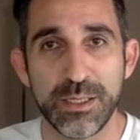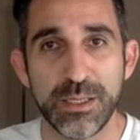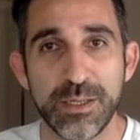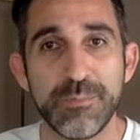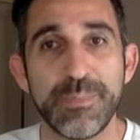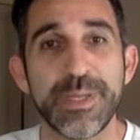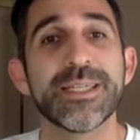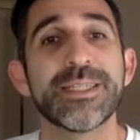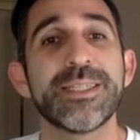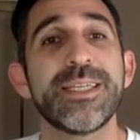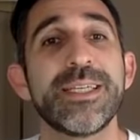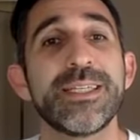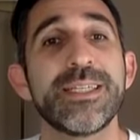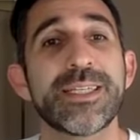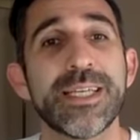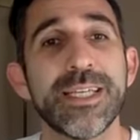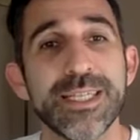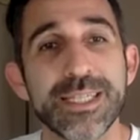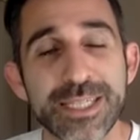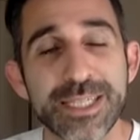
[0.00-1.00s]
because he's
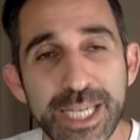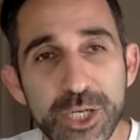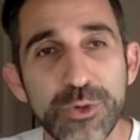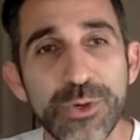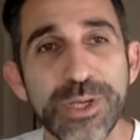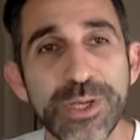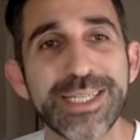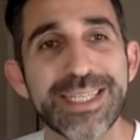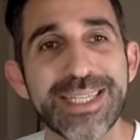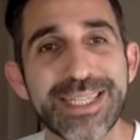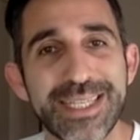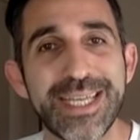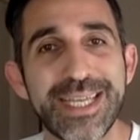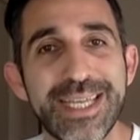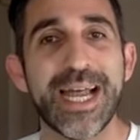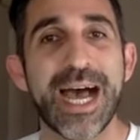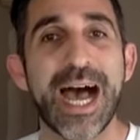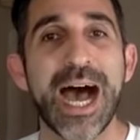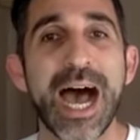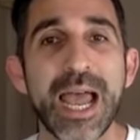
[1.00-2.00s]
continuing to see
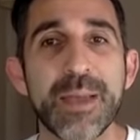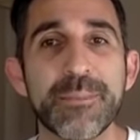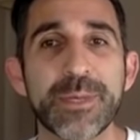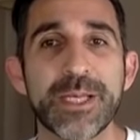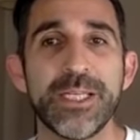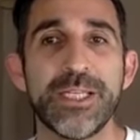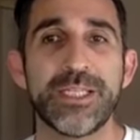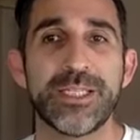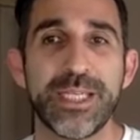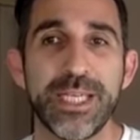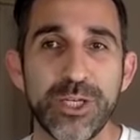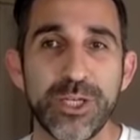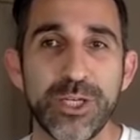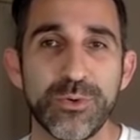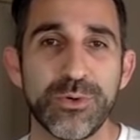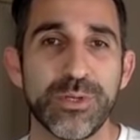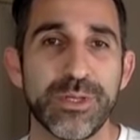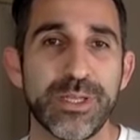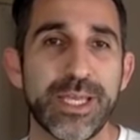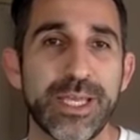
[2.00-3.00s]
that I'm
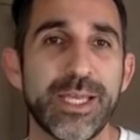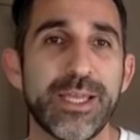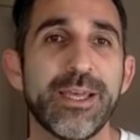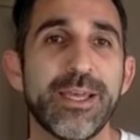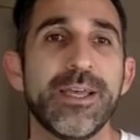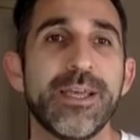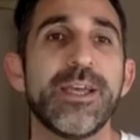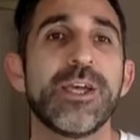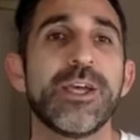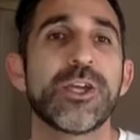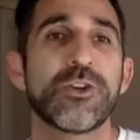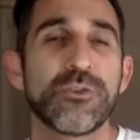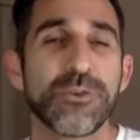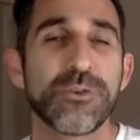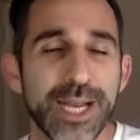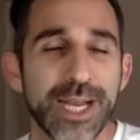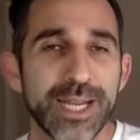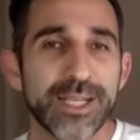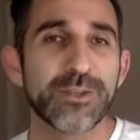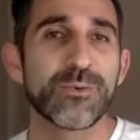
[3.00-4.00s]
continually
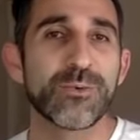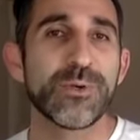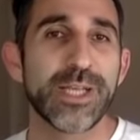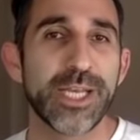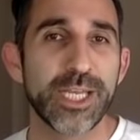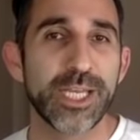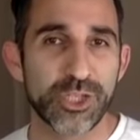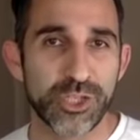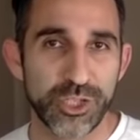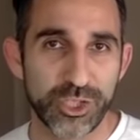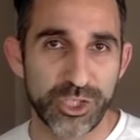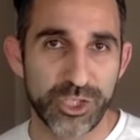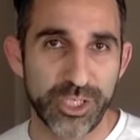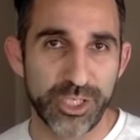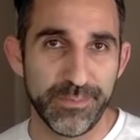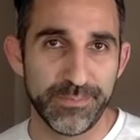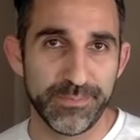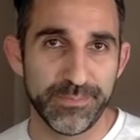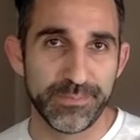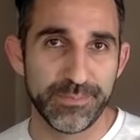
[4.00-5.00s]
creating the
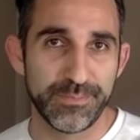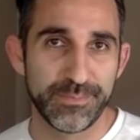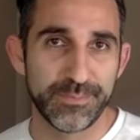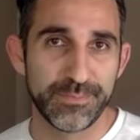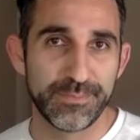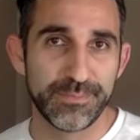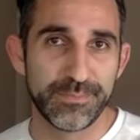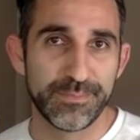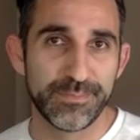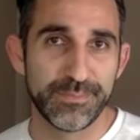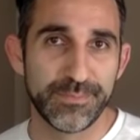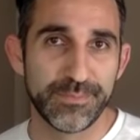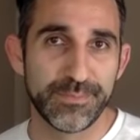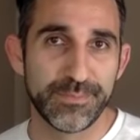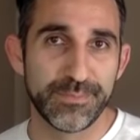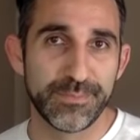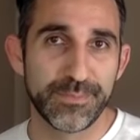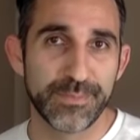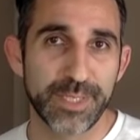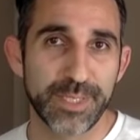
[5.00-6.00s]
relationship.
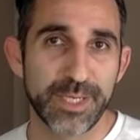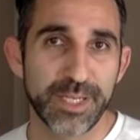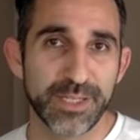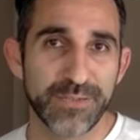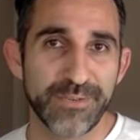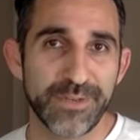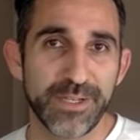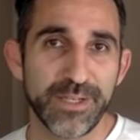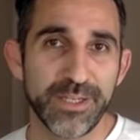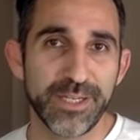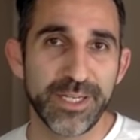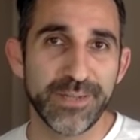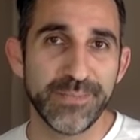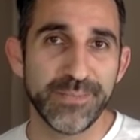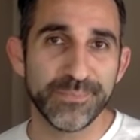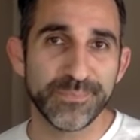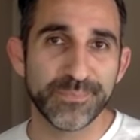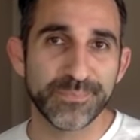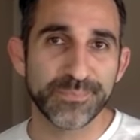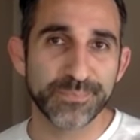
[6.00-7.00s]
You guys feeling it?
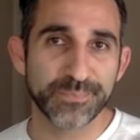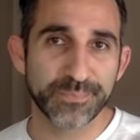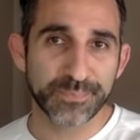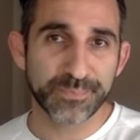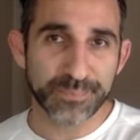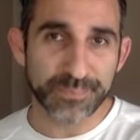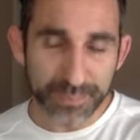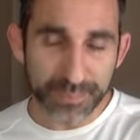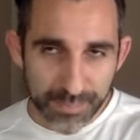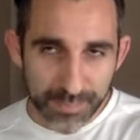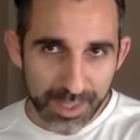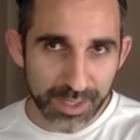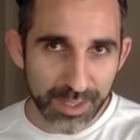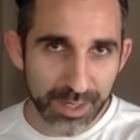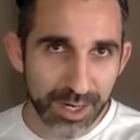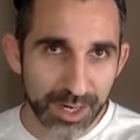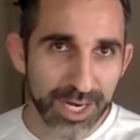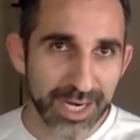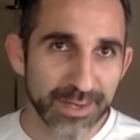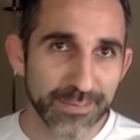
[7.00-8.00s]

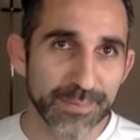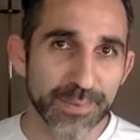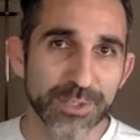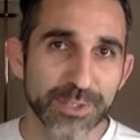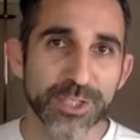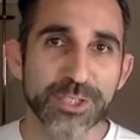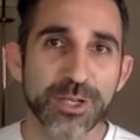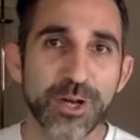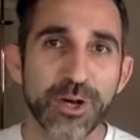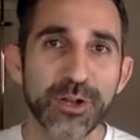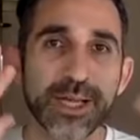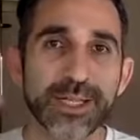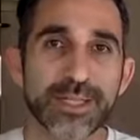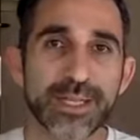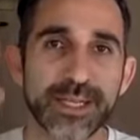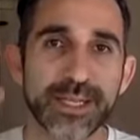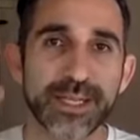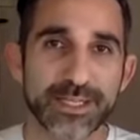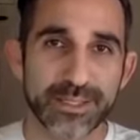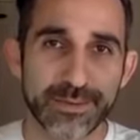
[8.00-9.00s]
All right, just go like
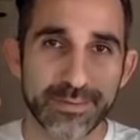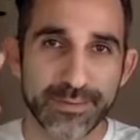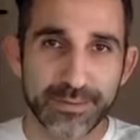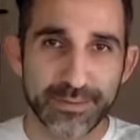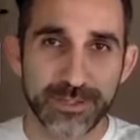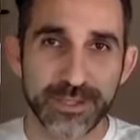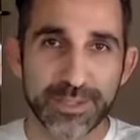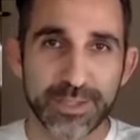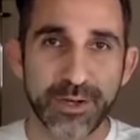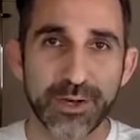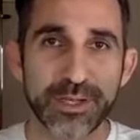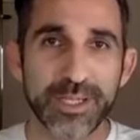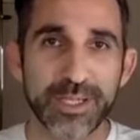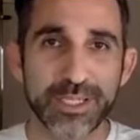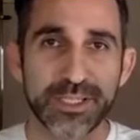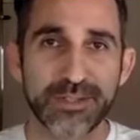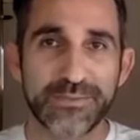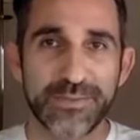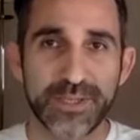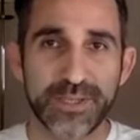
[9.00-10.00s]
this. Just go like
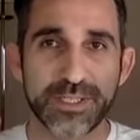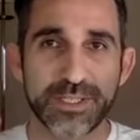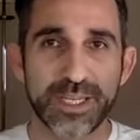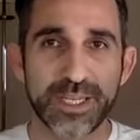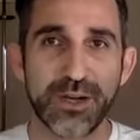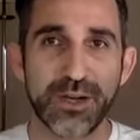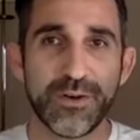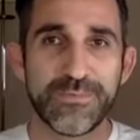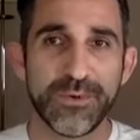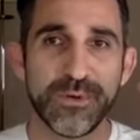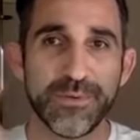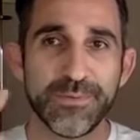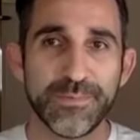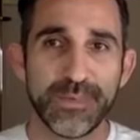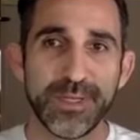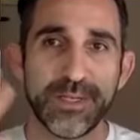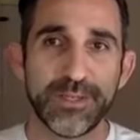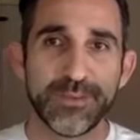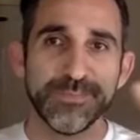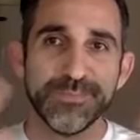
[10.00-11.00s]
this if this is helpful.
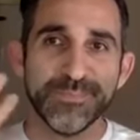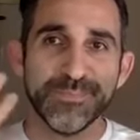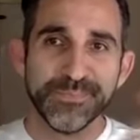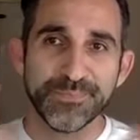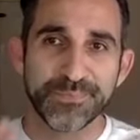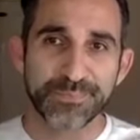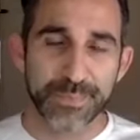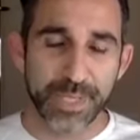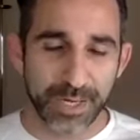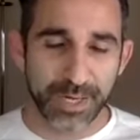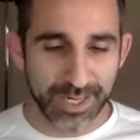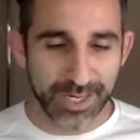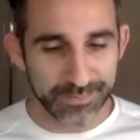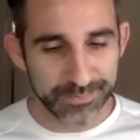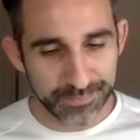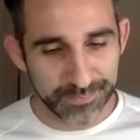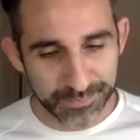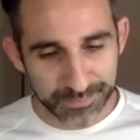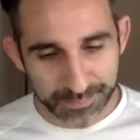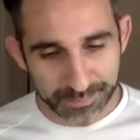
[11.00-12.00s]
All right,
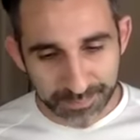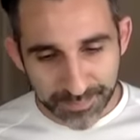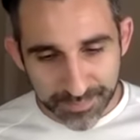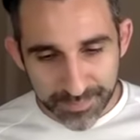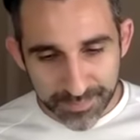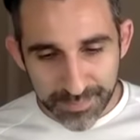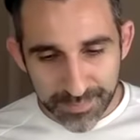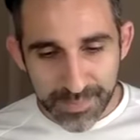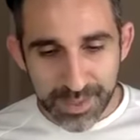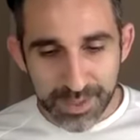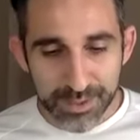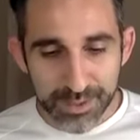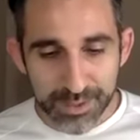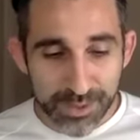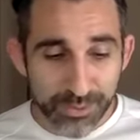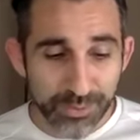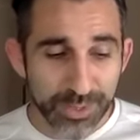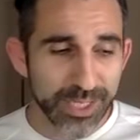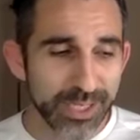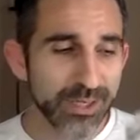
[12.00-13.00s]

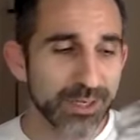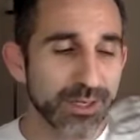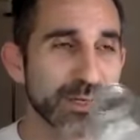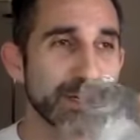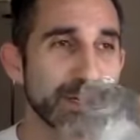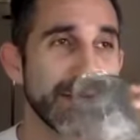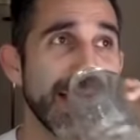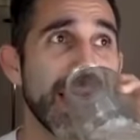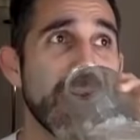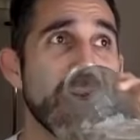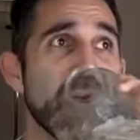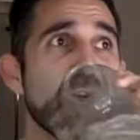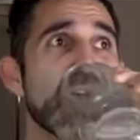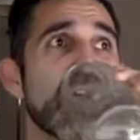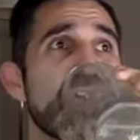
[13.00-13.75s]
sweet. Now,